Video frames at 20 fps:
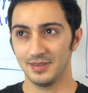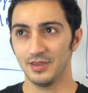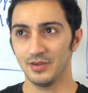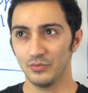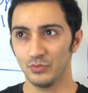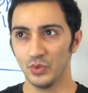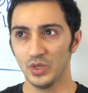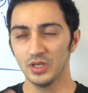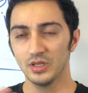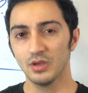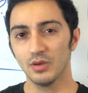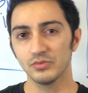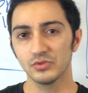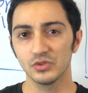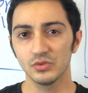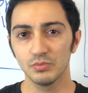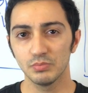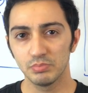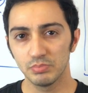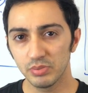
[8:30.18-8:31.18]
When it comes
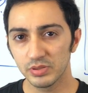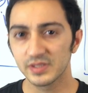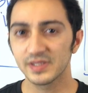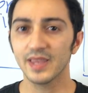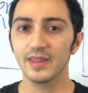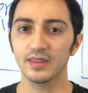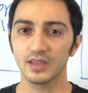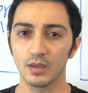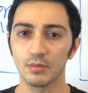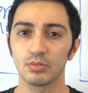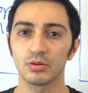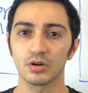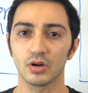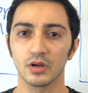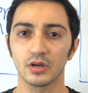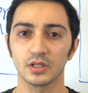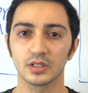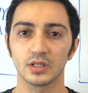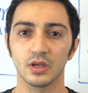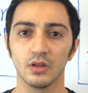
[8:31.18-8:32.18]
to selling a
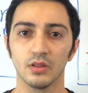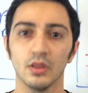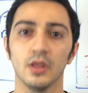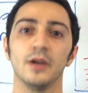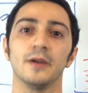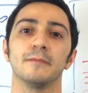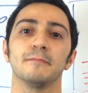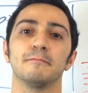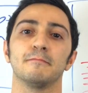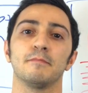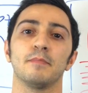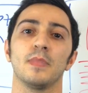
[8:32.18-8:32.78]
product online,